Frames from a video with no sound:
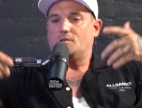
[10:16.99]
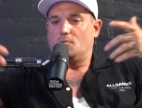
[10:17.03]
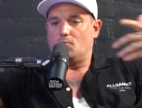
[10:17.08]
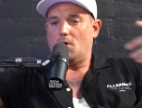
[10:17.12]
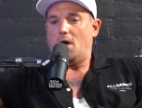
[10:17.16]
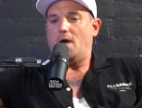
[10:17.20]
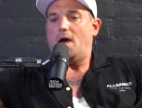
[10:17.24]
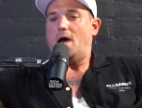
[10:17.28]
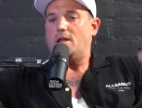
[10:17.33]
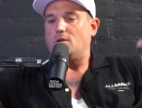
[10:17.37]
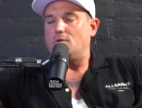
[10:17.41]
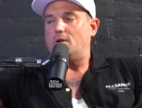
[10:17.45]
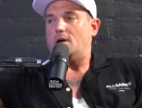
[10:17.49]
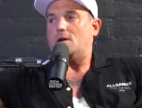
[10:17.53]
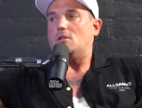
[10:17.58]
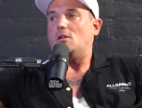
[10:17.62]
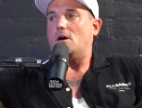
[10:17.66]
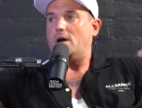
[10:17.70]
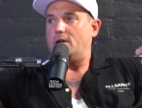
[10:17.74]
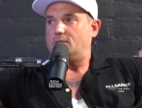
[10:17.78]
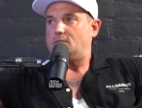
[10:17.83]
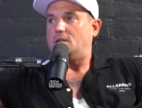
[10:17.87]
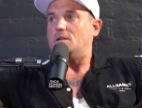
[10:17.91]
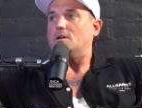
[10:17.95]
like, Ryan, how do you get
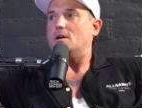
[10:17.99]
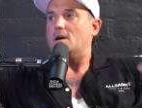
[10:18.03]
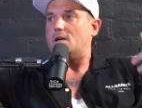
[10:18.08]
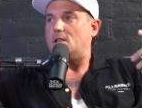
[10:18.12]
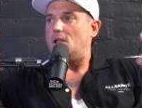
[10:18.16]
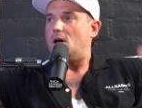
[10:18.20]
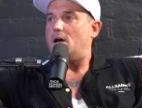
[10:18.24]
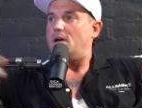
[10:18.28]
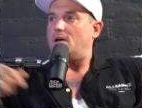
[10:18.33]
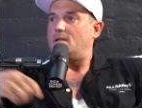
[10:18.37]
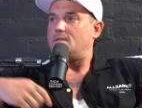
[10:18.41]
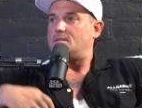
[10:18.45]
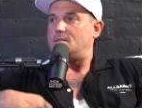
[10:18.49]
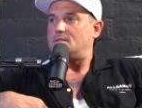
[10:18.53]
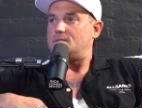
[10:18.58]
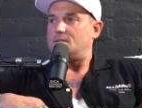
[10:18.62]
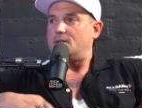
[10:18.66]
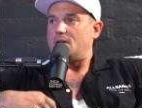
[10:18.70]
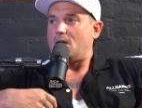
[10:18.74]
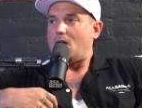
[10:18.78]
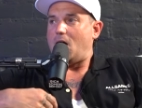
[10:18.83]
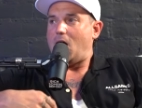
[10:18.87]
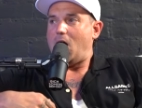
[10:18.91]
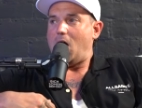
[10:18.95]
clients? How do you get clients? It's
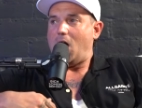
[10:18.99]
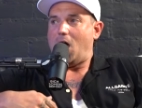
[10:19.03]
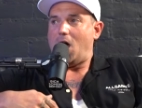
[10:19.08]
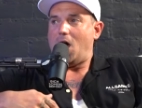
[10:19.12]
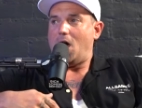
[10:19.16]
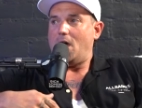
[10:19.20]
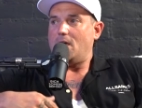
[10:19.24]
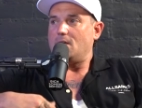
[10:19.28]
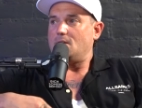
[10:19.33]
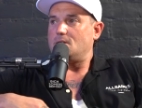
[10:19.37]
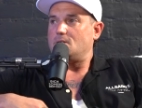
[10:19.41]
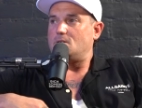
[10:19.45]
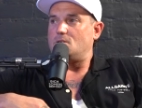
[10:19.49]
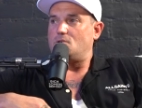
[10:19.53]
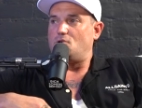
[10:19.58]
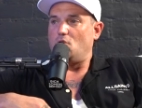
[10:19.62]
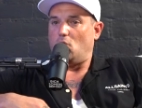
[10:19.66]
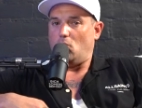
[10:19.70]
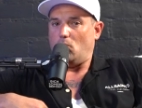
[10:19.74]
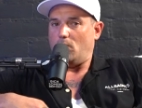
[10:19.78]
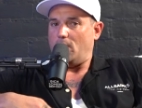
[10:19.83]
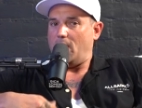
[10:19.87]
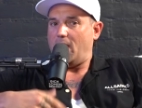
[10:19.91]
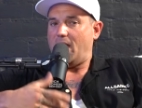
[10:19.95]
like, I
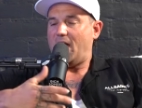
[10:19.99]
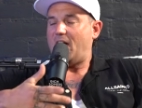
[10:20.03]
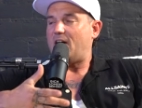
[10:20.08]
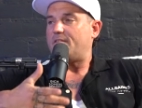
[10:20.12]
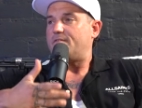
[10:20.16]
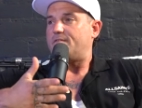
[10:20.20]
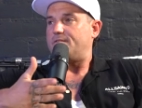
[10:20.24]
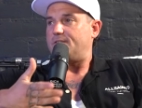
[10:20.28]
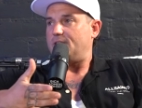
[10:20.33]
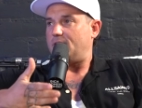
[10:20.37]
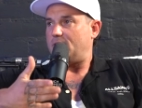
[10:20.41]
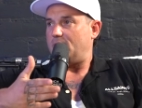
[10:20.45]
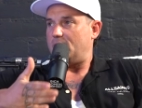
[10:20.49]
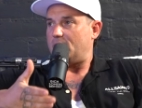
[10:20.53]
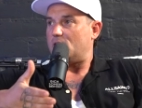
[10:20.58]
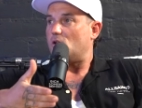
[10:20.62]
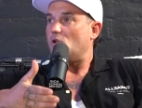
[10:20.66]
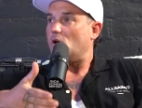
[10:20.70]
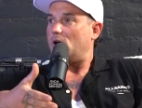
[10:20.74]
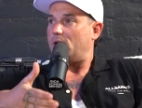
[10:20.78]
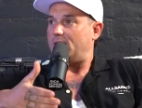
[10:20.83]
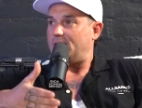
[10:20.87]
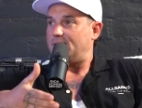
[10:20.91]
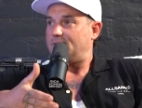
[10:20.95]
don't have to get
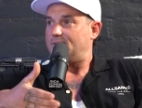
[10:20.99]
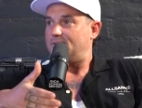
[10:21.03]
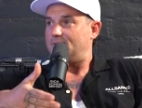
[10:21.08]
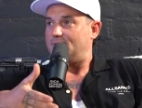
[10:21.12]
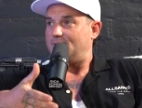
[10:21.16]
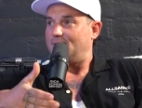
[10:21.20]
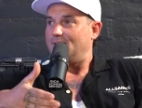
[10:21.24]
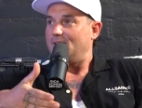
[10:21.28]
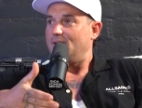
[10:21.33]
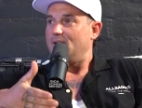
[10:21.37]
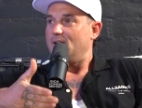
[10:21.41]
clients.